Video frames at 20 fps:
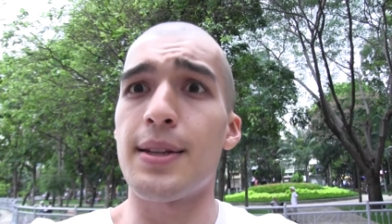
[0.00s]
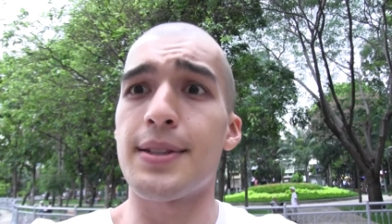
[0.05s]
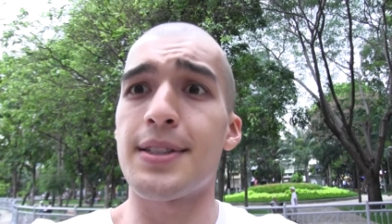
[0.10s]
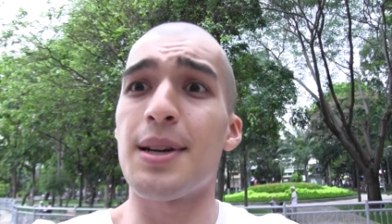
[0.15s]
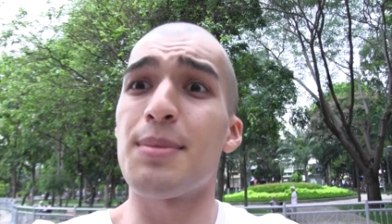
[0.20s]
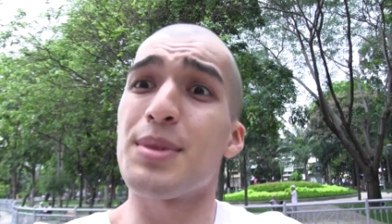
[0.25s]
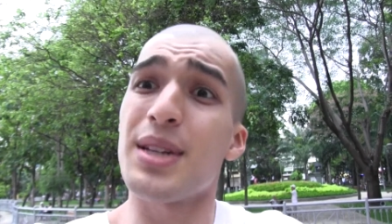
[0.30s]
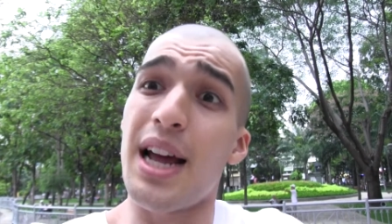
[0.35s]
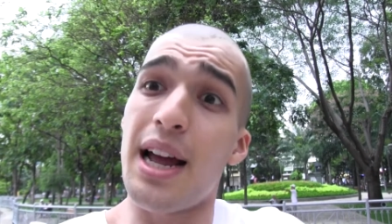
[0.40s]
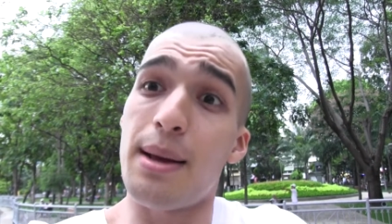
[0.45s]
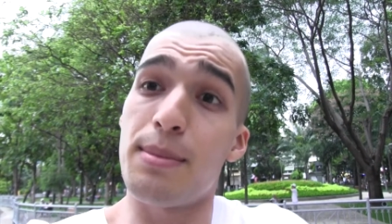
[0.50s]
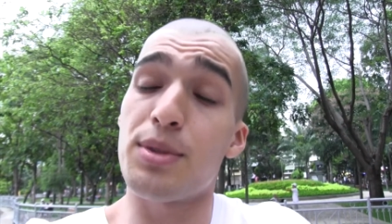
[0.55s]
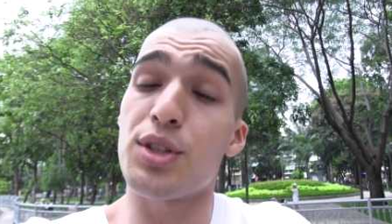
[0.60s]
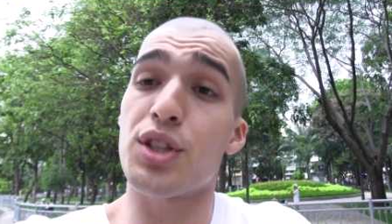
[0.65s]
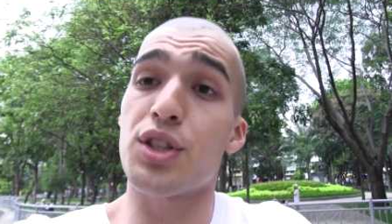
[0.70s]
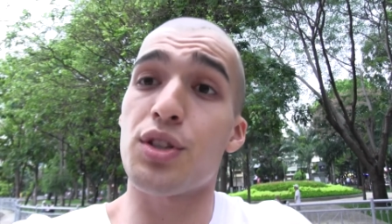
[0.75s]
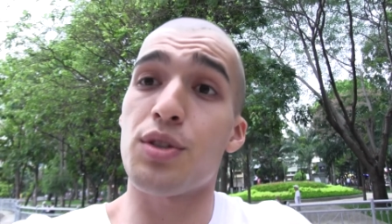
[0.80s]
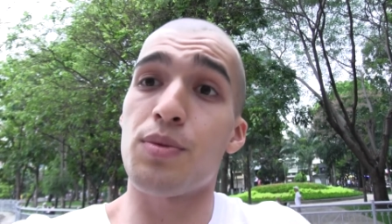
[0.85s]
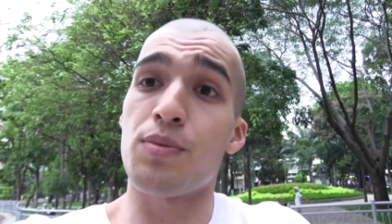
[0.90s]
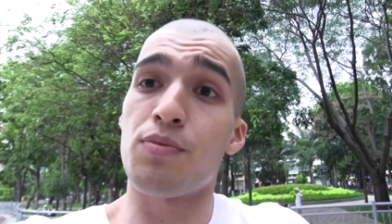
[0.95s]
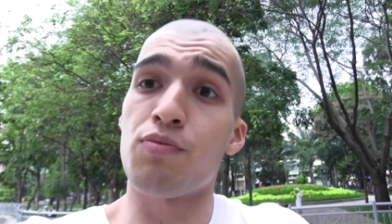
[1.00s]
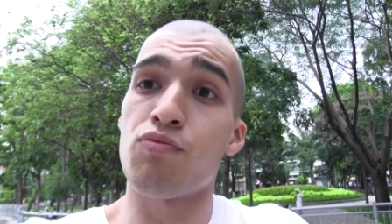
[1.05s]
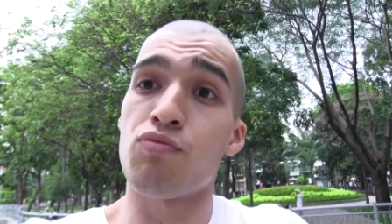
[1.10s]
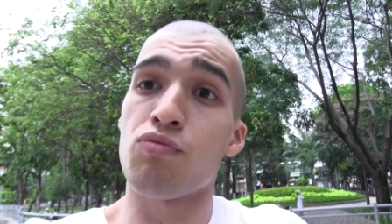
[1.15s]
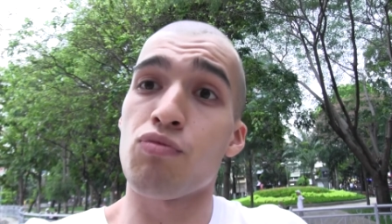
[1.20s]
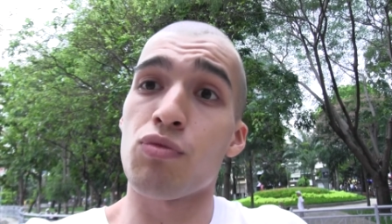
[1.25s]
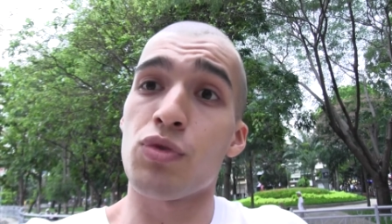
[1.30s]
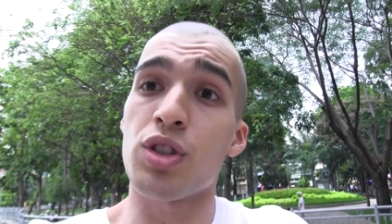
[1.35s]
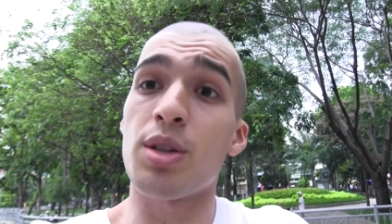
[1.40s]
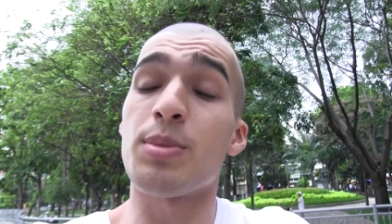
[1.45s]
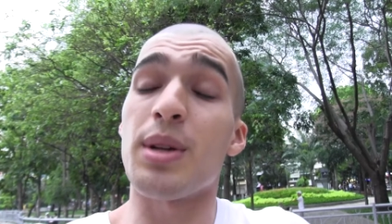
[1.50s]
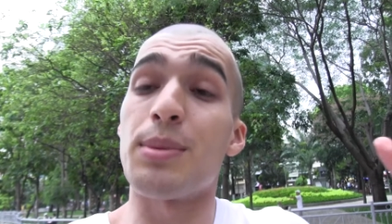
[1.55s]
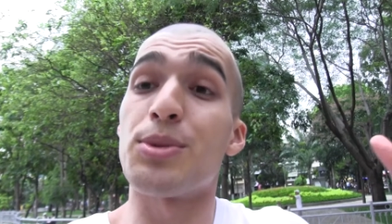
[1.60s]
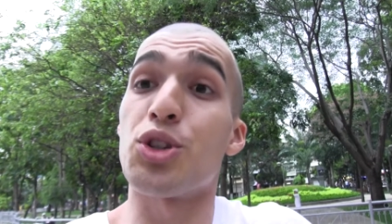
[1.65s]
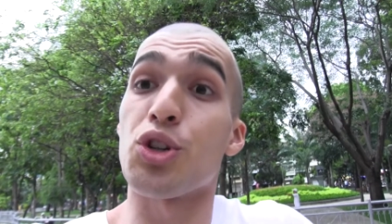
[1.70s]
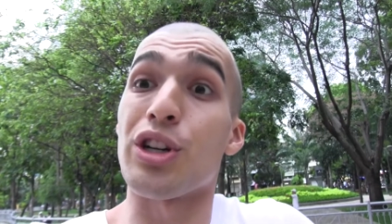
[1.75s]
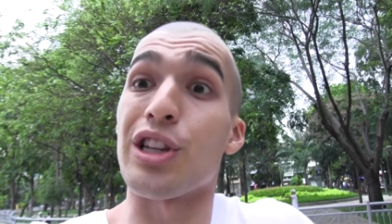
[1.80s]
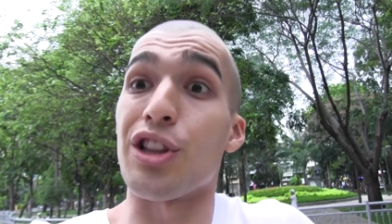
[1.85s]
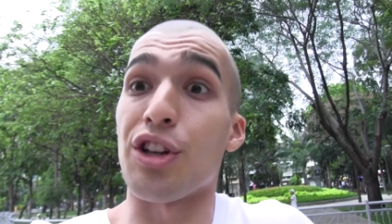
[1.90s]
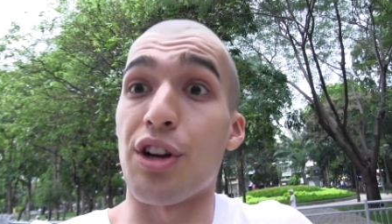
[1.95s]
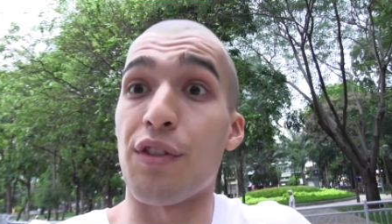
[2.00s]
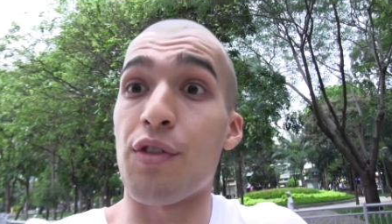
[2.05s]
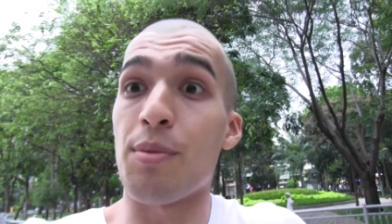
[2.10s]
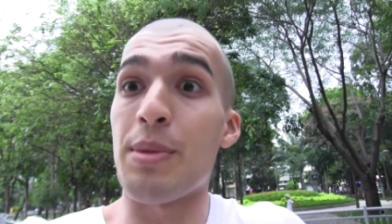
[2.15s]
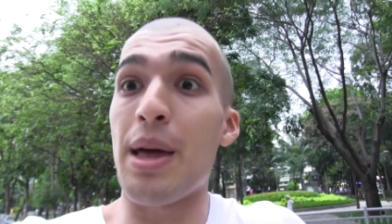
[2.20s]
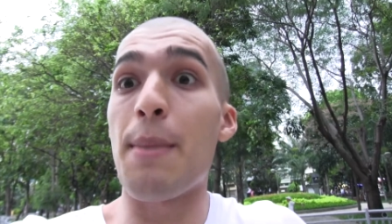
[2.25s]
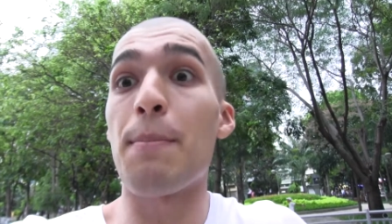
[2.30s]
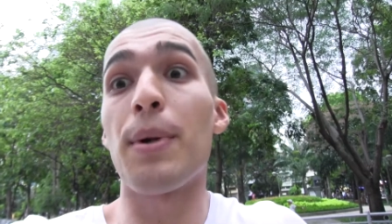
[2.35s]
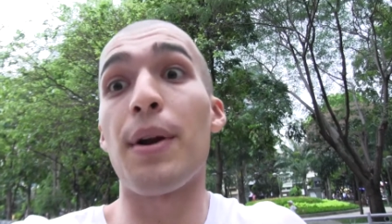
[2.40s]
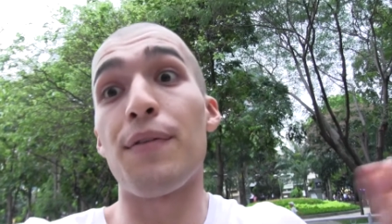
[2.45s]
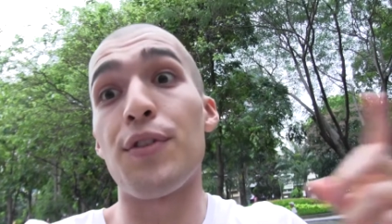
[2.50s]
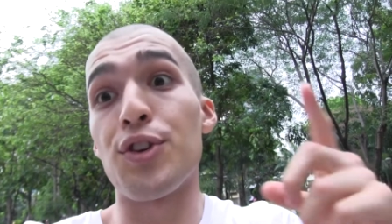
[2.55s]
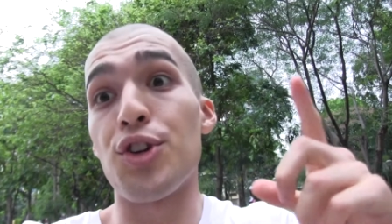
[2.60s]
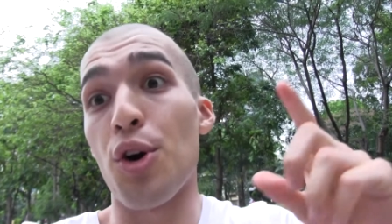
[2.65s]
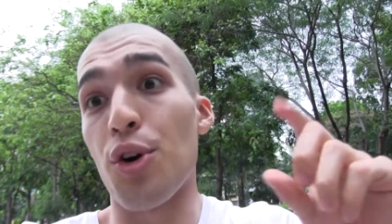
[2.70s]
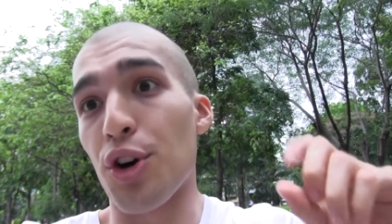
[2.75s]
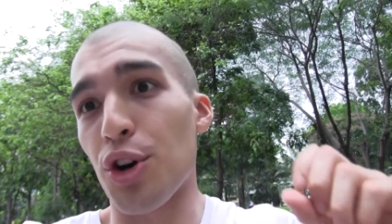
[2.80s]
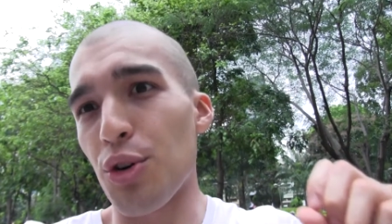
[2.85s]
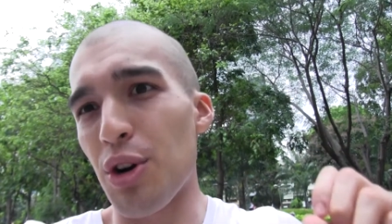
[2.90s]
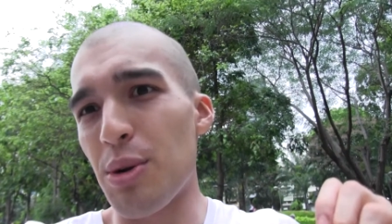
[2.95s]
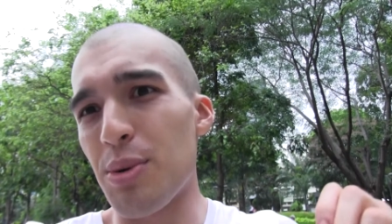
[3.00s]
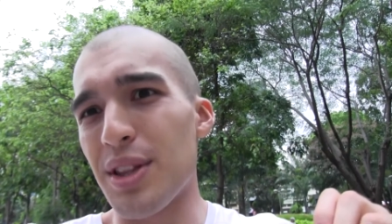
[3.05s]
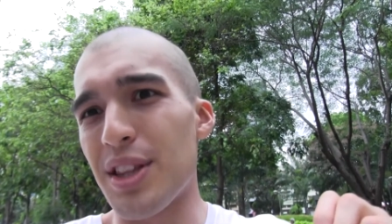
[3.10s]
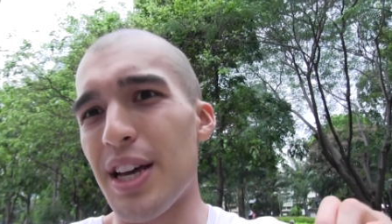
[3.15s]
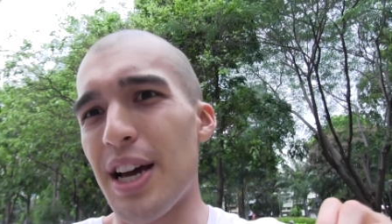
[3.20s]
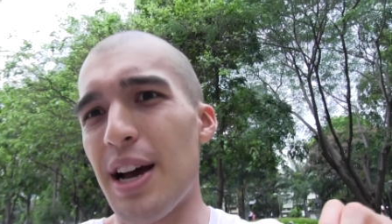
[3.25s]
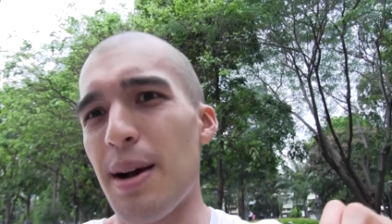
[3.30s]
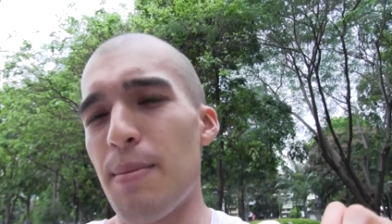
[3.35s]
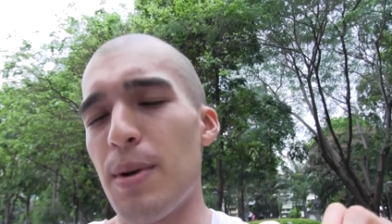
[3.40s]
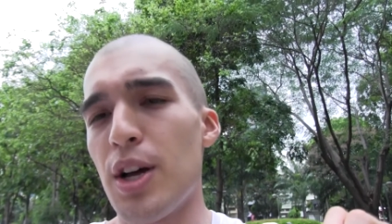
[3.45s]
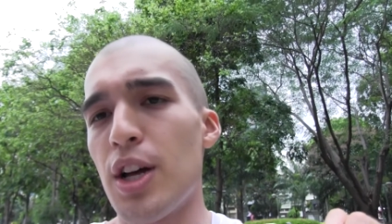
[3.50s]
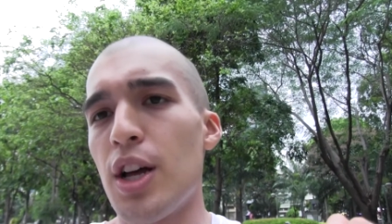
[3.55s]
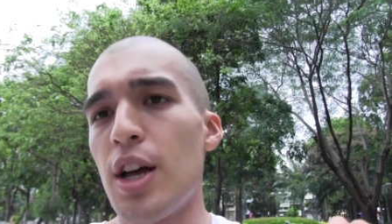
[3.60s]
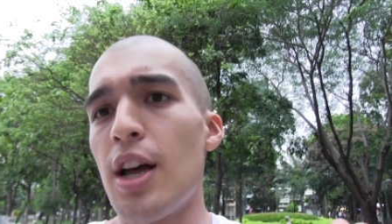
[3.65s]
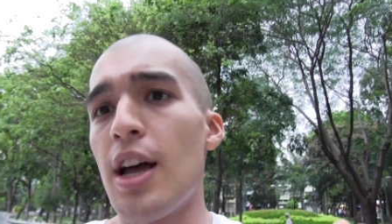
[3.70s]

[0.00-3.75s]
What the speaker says: Sometimes you can learn from them, but if you don't agree with them,